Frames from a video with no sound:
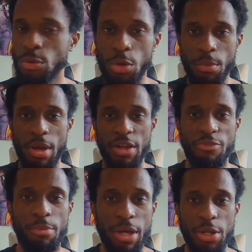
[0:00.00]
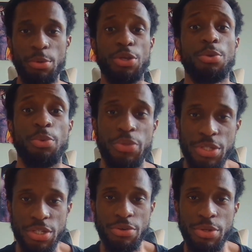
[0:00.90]
Welcome back, everybody. We're here with the
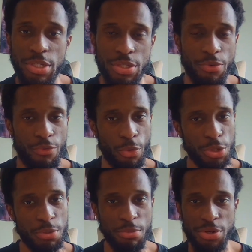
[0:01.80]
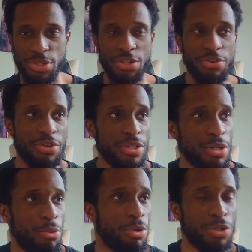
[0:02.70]
series, the Voicemeeter series,
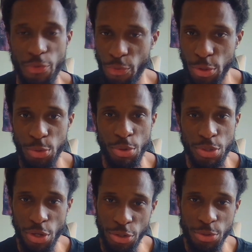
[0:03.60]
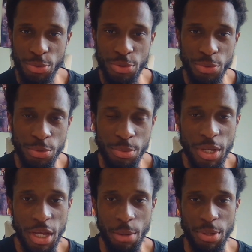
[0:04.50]
and one of the first ones on YouTube.
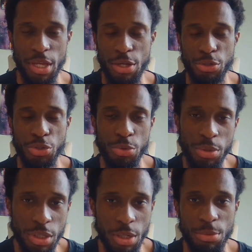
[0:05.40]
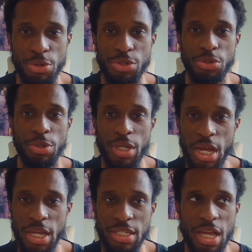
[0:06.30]
I'm King Yenshua. I'm here to show you
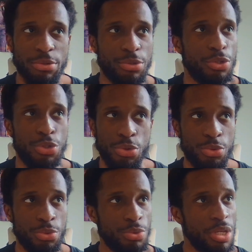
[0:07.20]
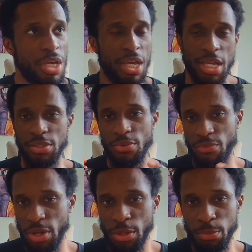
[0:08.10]
guys how to use and
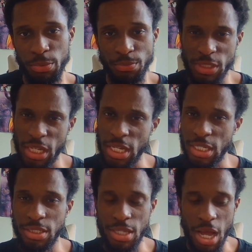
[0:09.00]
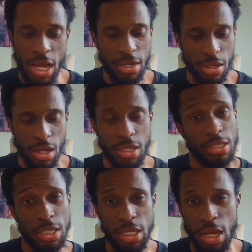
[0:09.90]
develop a dot uh,
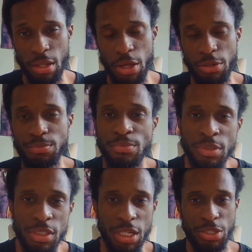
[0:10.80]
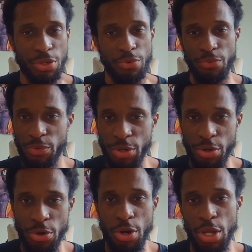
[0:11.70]
DLL and to
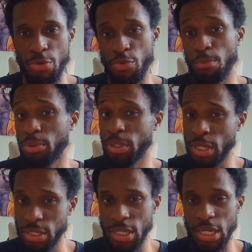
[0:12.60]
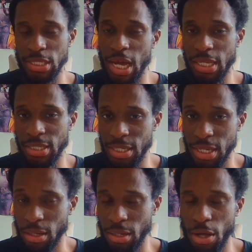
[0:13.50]
configure and replace a dot
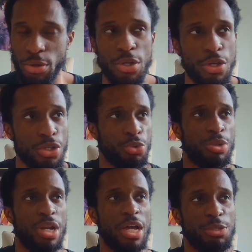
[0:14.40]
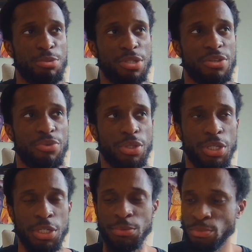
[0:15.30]
DLL. So we're not
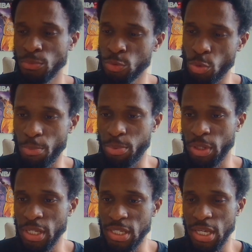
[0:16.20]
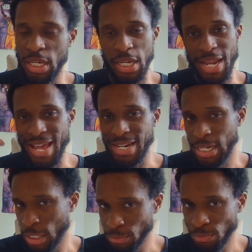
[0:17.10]
specifically replacing and
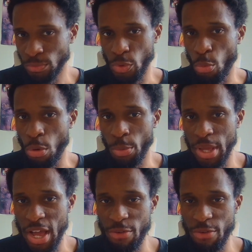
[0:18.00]
editing the one we have.